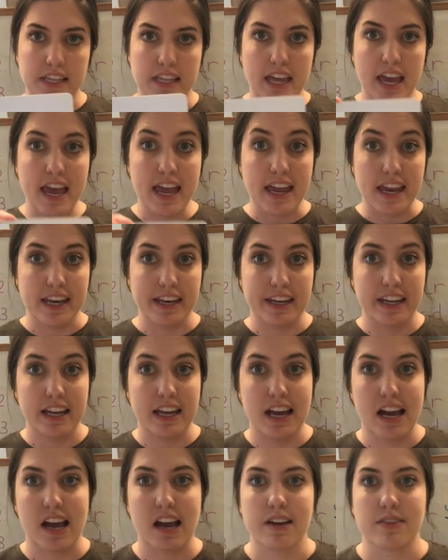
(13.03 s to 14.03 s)

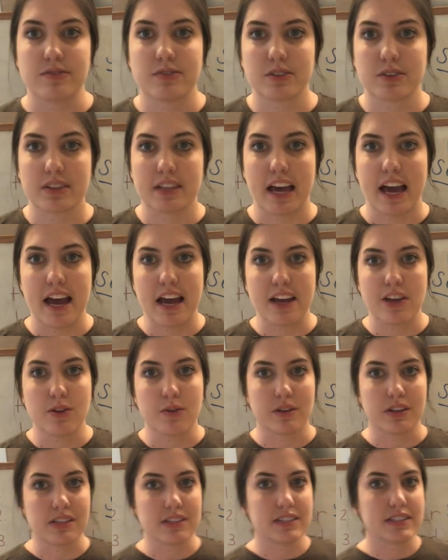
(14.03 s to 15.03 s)
then after that
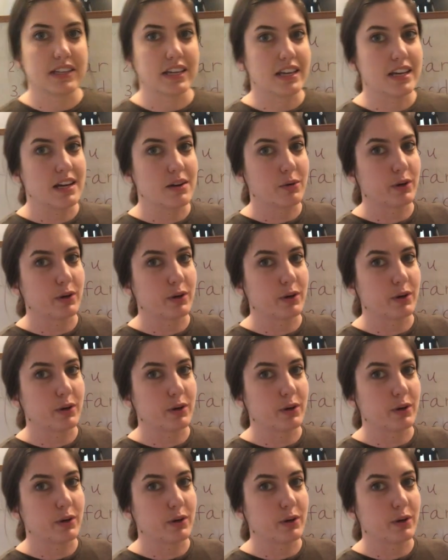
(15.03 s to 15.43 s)
you can see